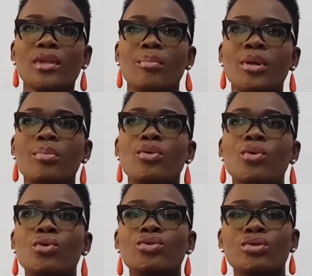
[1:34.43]
people
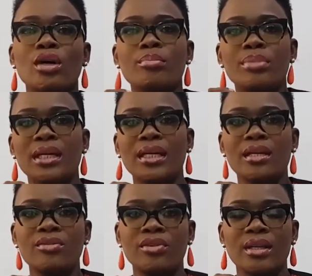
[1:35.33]
who do not
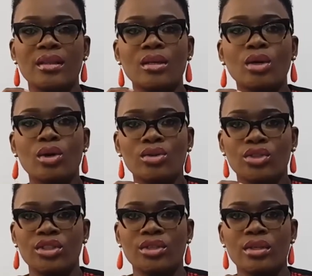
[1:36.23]
believe in the Lord
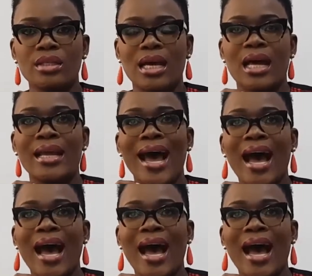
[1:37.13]
Jesus can